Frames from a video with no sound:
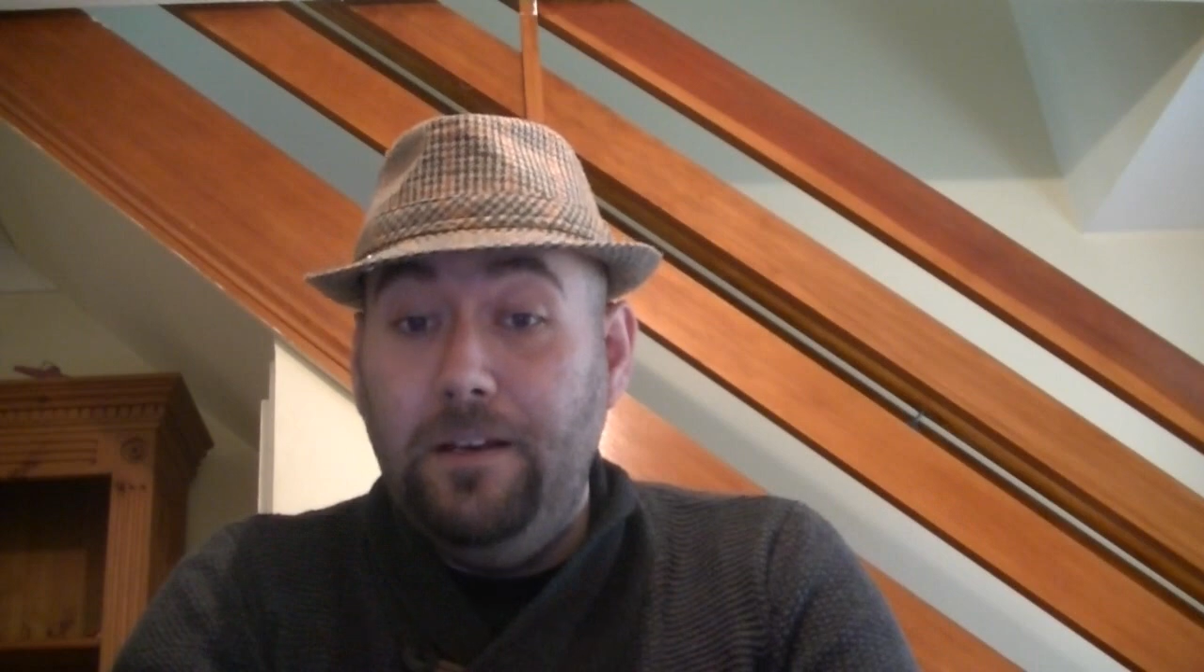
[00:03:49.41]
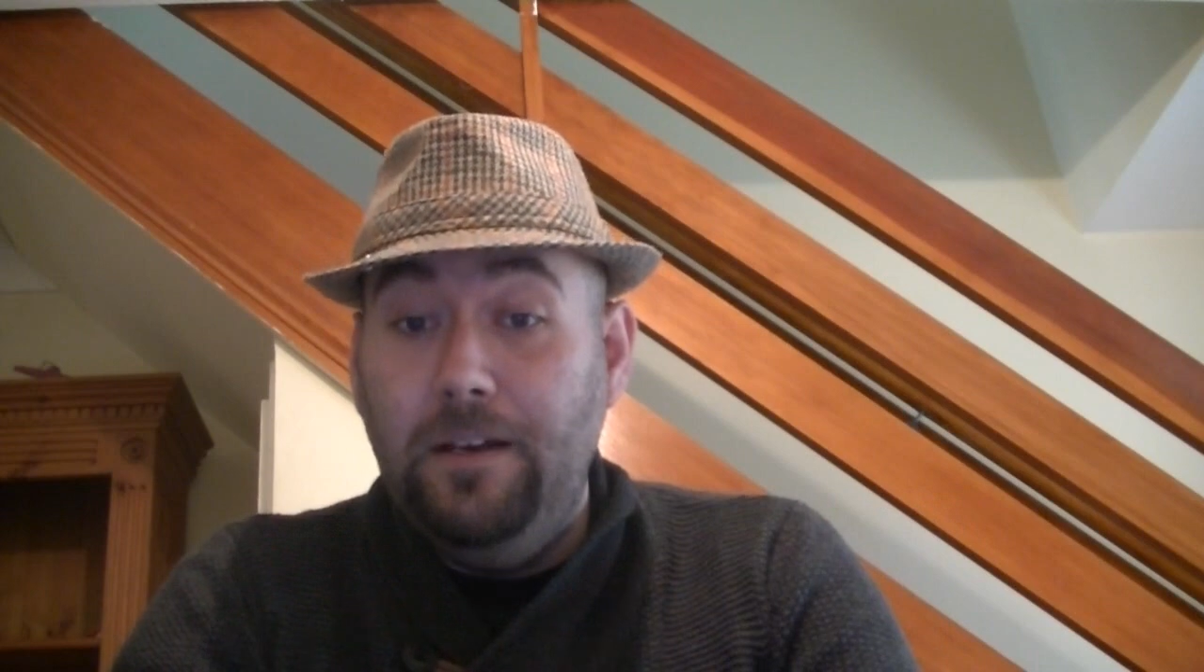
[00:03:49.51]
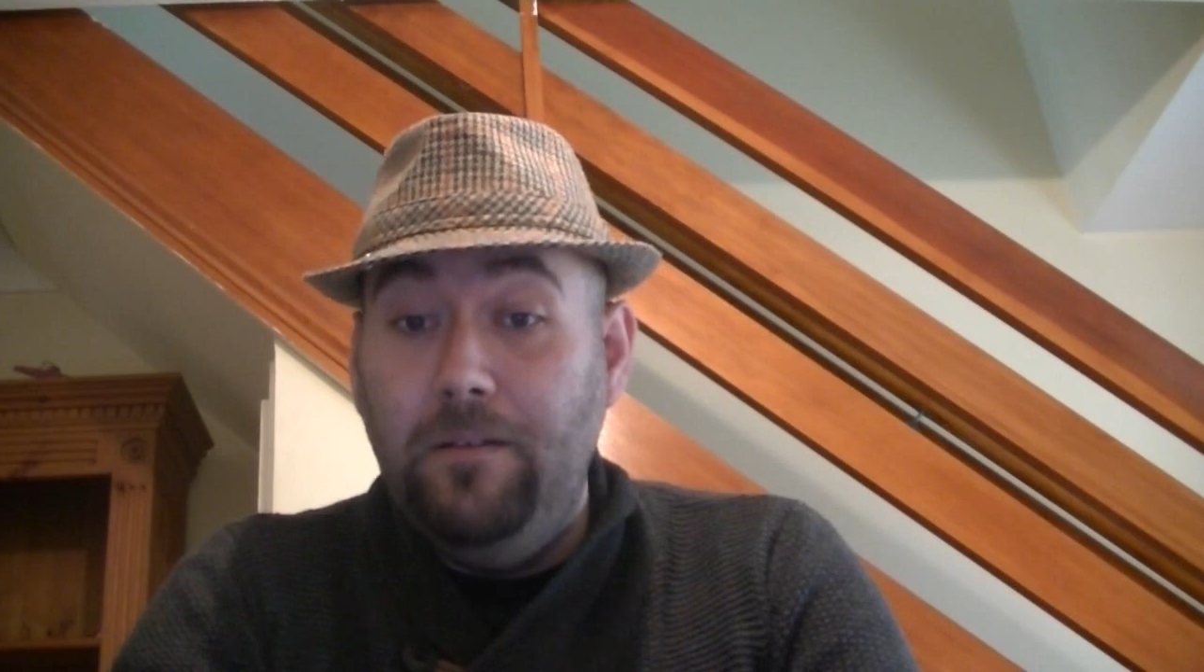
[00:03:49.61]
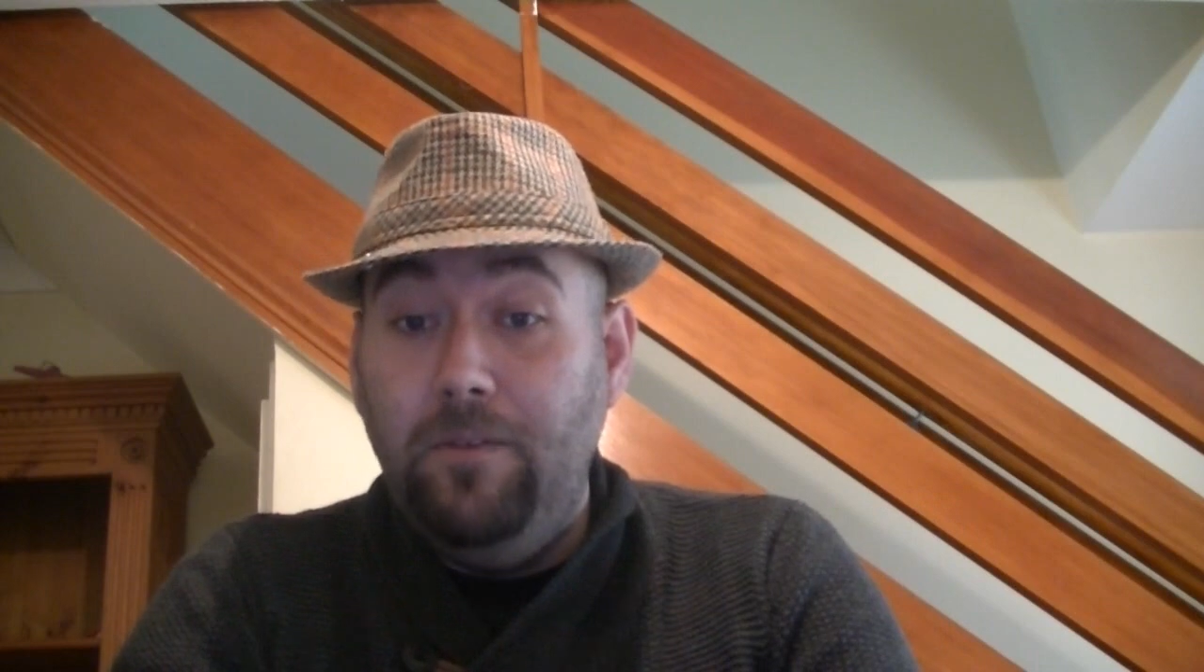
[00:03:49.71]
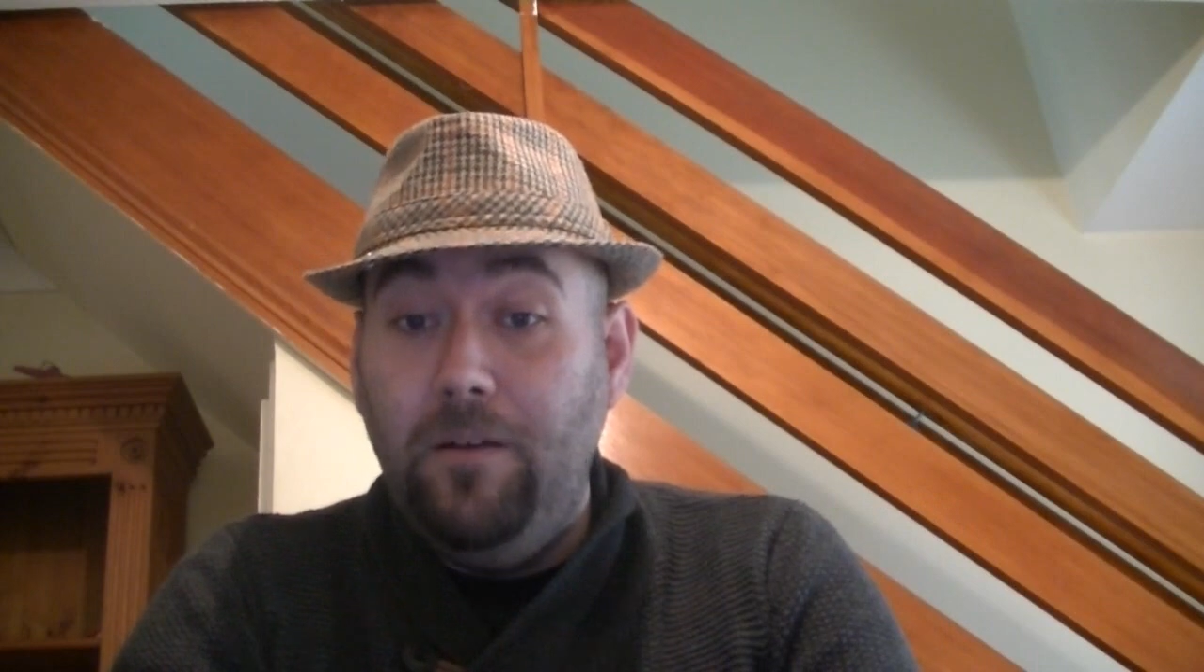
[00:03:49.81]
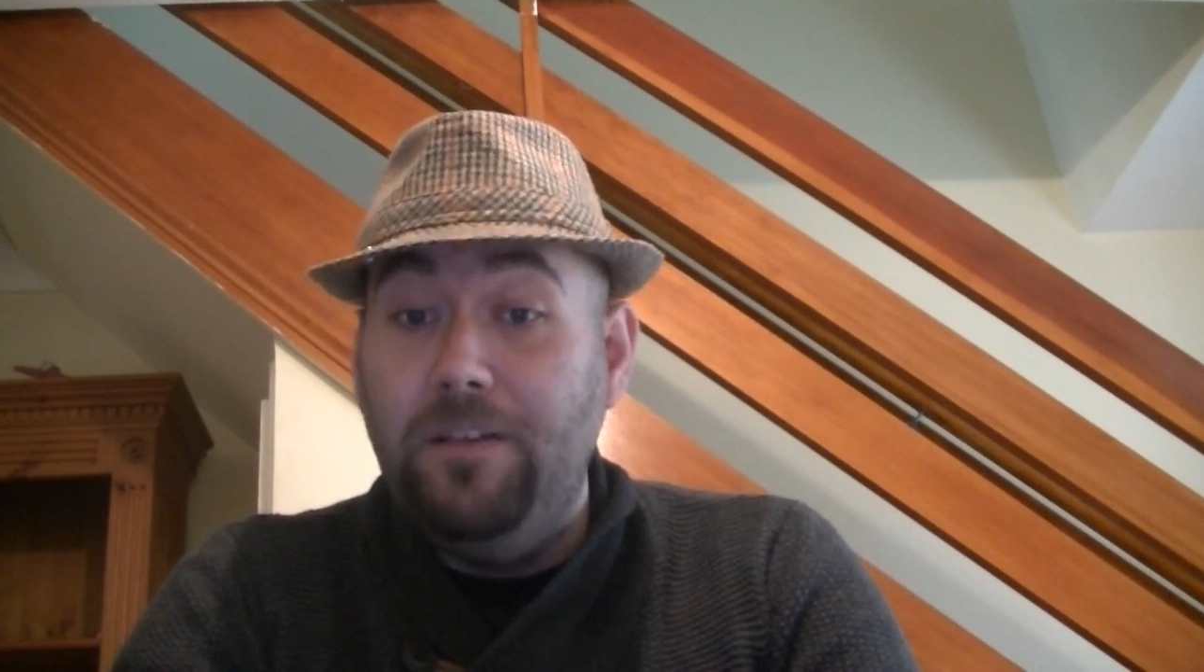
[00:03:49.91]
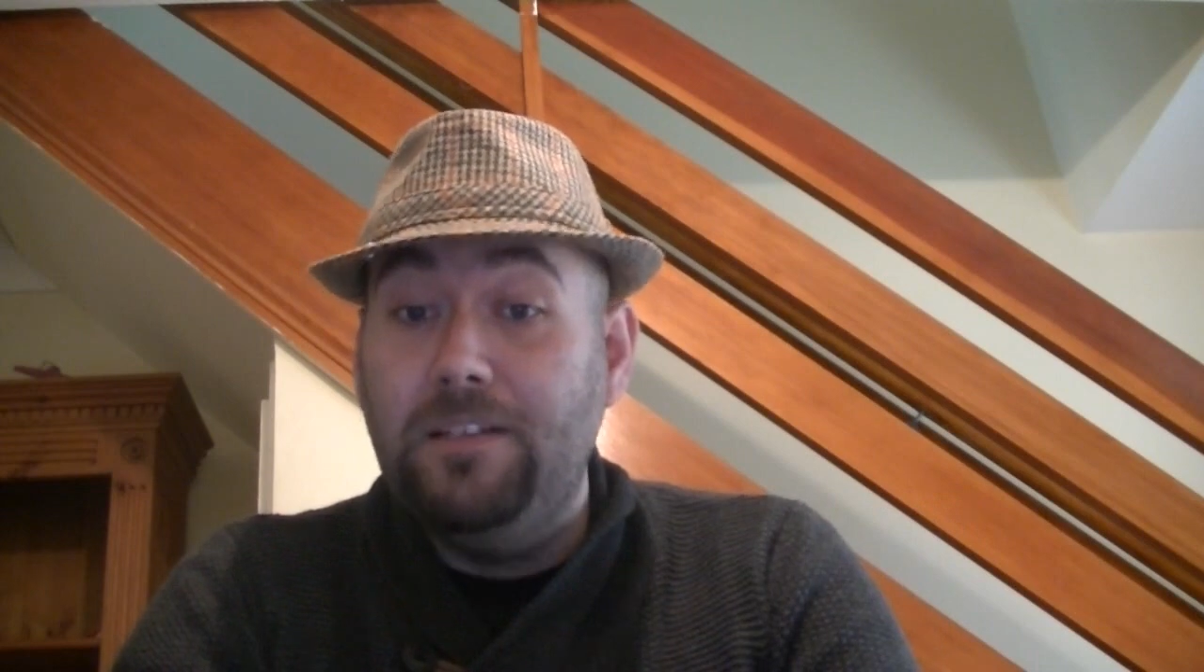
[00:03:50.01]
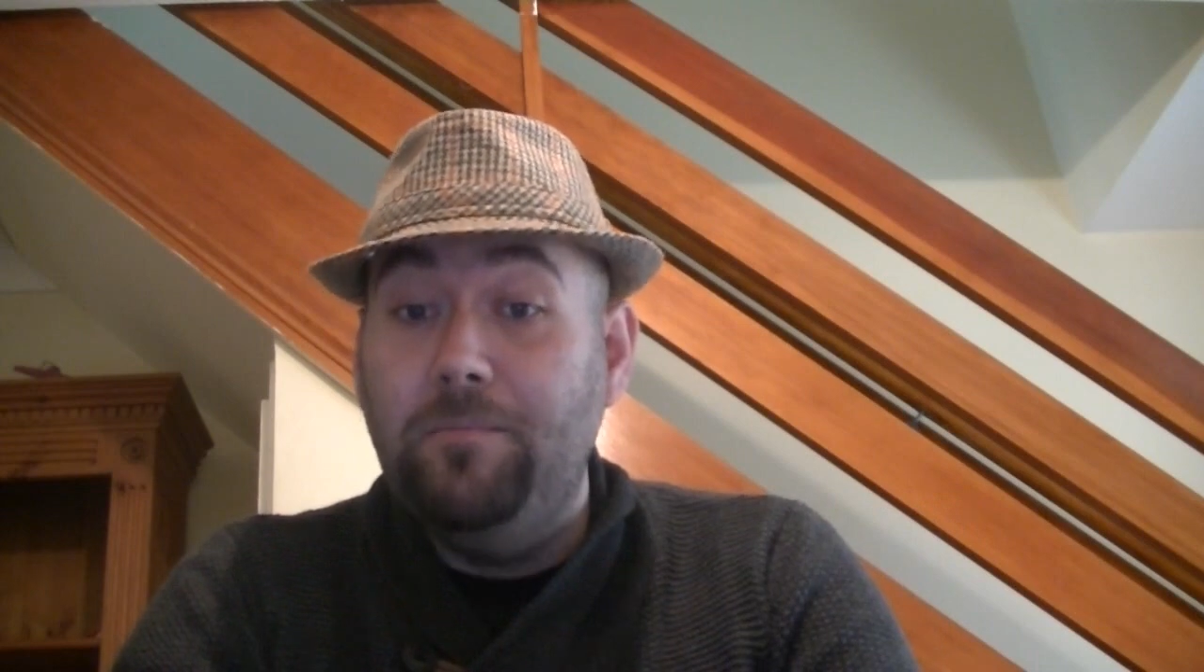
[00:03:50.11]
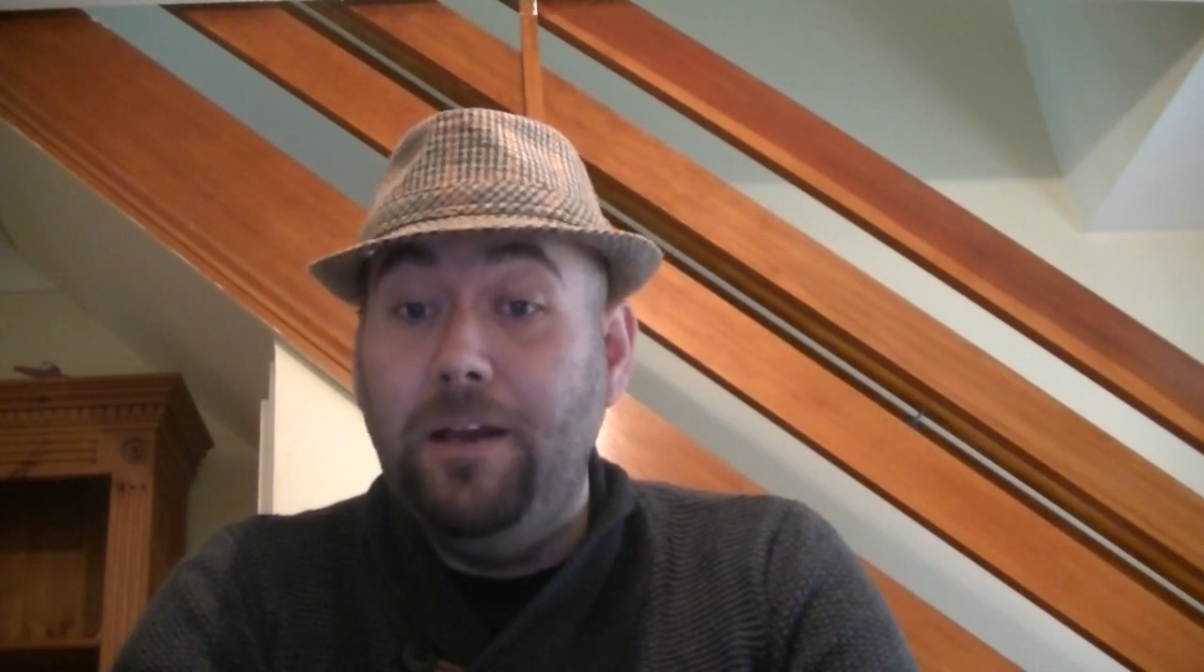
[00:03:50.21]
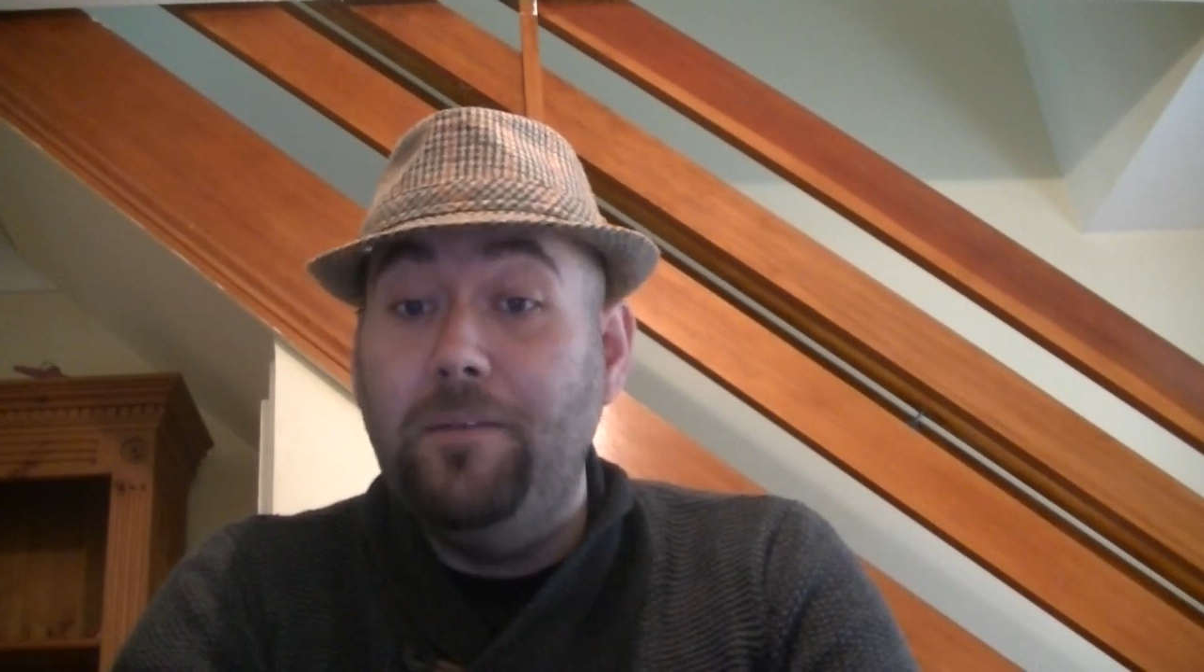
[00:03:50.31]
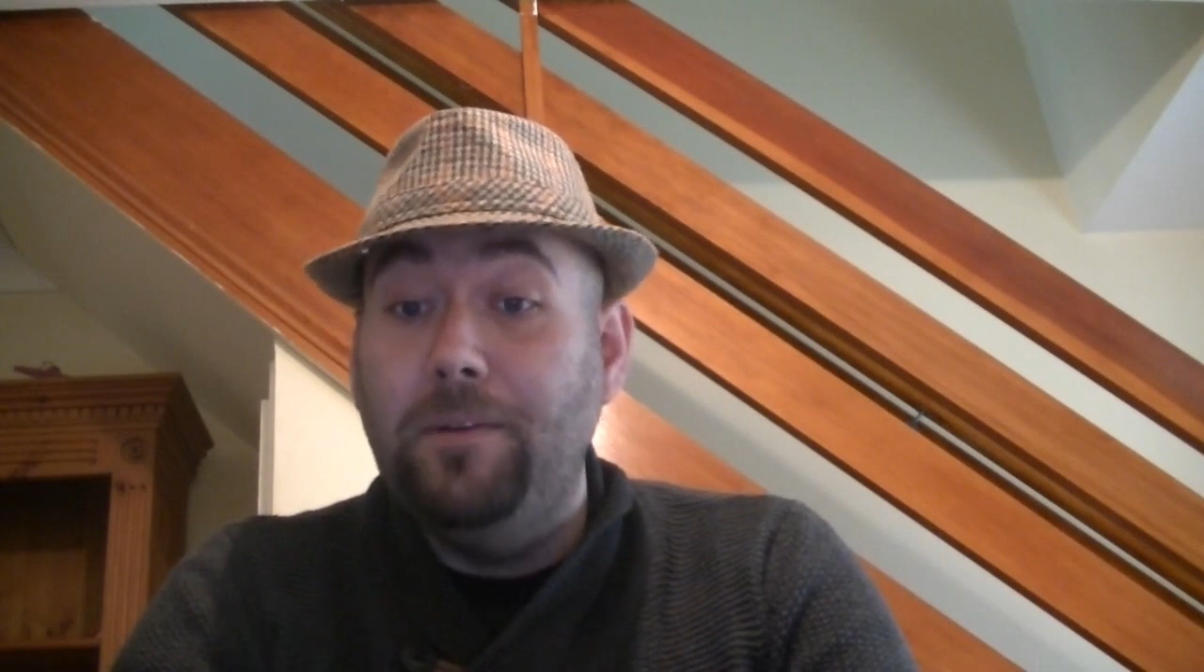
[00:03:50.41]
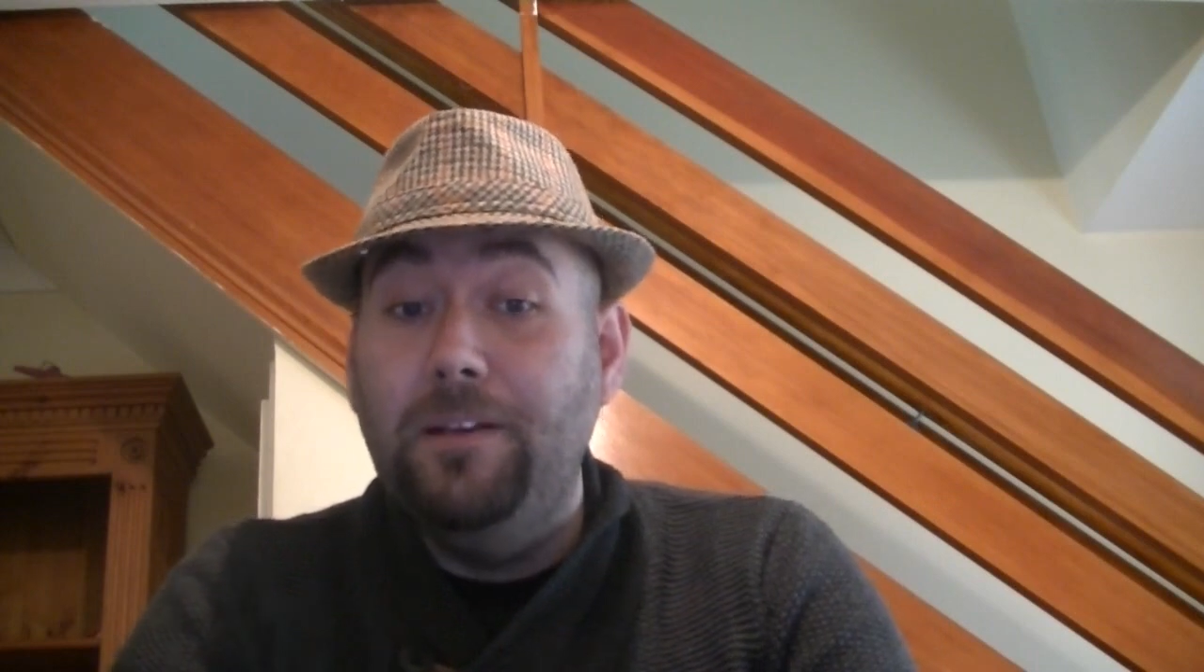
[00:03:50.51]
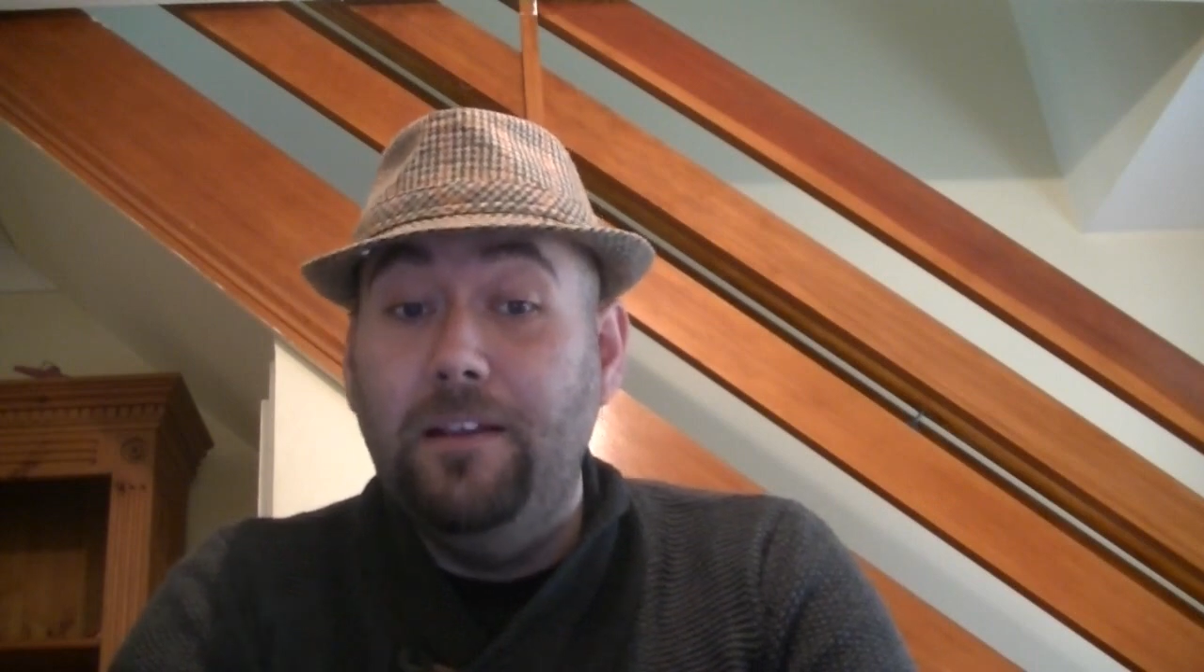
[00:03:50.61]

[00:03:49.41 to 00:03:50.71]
I missed a payment,